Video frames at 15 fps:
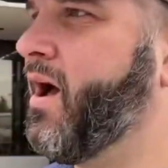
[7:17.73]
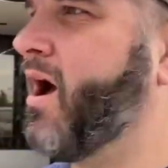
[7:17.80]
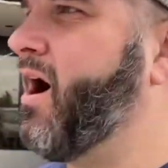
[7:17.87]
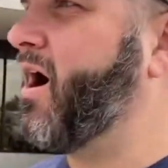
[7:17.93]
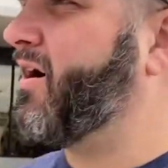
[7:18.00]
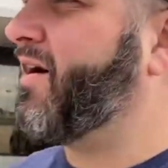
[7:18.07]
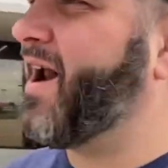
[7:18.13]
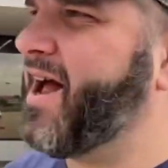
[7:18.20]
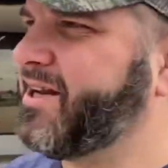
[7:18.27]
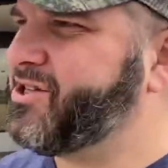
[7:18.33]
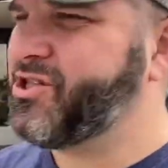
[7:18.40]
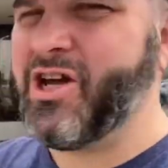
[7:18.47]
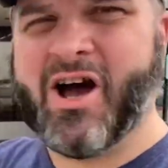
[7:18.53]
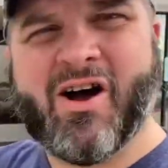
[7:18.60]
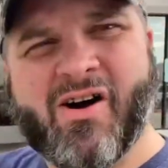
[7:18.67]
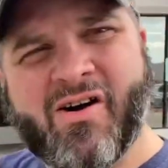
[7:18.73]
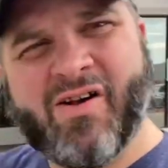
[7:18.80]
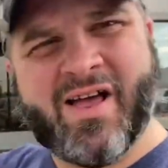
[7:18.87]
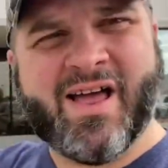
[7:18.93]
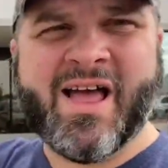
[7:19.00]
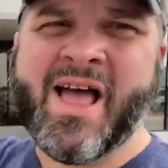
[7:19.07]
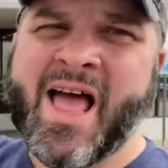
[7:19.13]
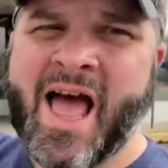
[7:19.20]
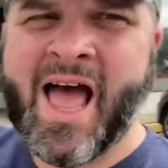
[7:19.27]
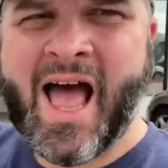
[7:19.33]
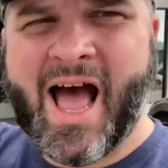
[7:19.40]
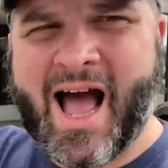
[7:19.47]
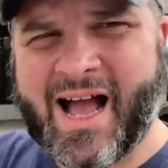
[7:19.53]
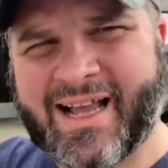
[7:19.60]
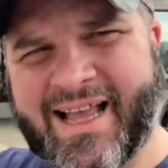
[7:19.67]
All right, y'all,
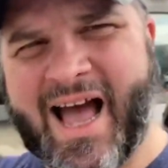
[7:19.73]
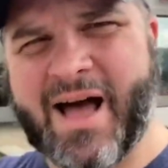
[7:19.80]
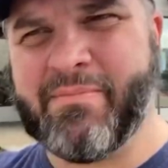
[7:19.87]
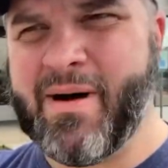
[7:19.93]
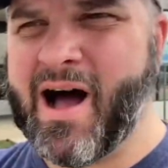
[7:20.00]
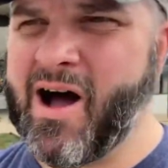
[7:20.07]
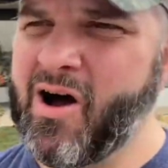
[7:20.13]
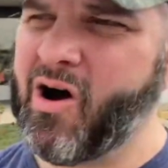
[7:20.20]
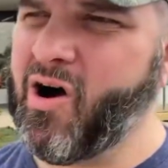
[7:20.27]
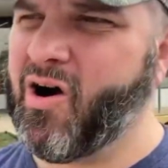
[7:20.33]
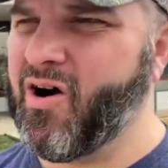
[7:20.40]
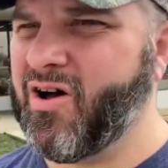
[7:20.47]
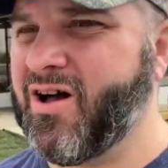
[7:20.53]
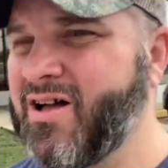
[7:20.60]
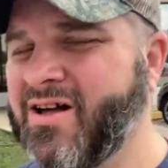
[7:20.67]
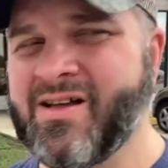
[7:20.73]
I got my haul.